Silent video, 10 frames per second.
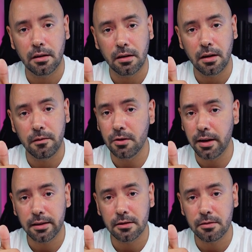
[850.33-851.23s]
if you
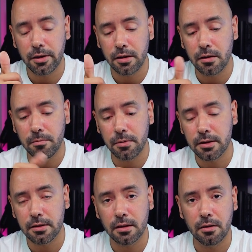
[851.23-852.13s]
like this video,
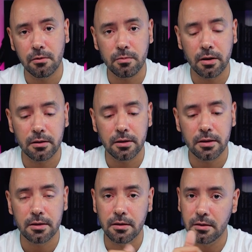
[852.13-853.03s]
please give us one of these.